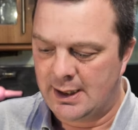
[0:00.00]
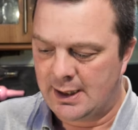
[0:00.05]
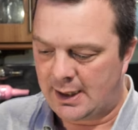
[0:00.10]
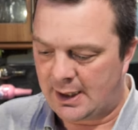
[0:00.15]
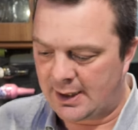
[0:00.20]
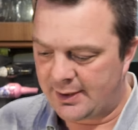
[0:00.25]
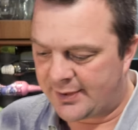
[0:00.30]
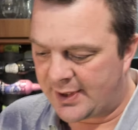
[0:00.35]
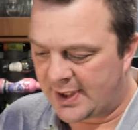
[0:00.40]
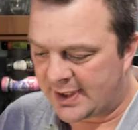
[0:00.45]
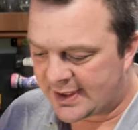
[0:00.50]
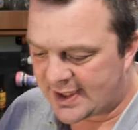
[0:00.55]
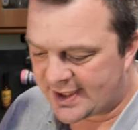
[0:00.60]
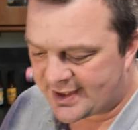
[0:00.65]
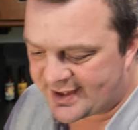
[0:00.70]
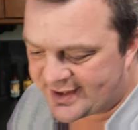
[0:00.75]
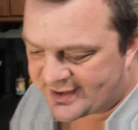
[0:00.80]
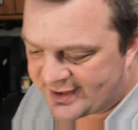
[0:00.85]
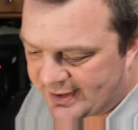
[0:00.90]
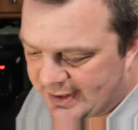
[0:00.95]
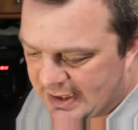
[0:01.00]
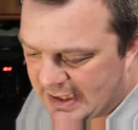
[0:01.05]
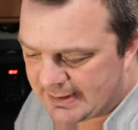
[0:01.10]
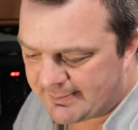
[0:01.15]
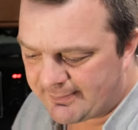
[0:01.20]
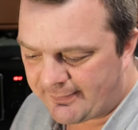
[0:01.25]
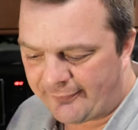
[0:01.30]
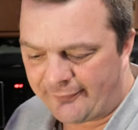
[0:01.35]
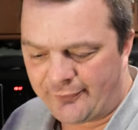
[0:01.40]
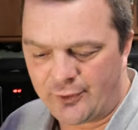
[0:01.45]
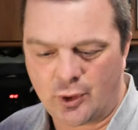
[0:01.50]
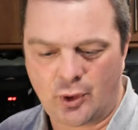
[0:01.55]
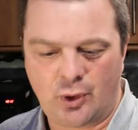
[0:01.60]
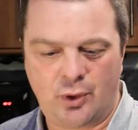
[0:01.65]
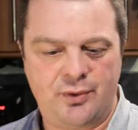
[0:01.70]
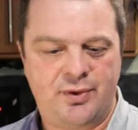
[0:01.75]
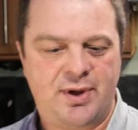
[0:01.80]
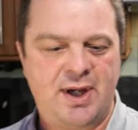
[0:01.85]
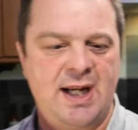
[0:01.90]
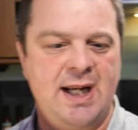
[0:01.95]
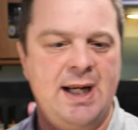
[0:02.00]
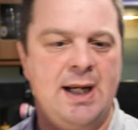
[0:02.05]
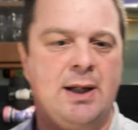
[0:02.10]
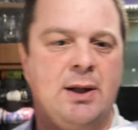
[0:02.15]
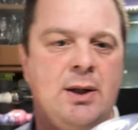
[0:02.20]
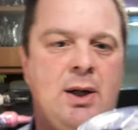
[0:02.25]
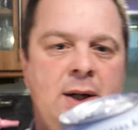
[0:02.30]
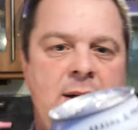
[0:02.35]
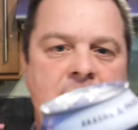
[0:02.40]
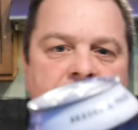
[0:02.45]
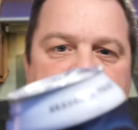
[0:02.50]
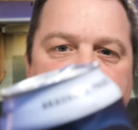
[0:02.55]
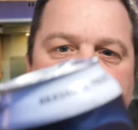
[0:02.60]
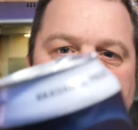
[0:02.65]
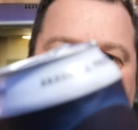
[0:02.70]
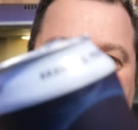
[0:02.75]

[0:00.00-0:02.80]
I think this is the name for their kind of